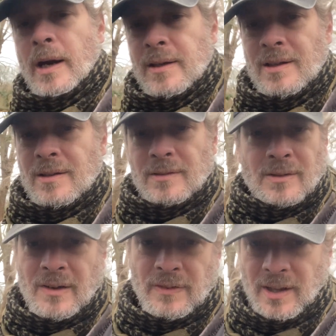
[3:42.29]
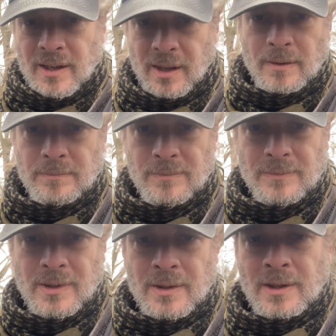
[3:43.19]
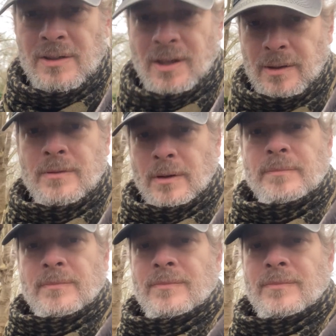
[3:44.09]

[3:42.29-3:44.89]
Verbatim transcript: raided at night for their kit. I shit you not.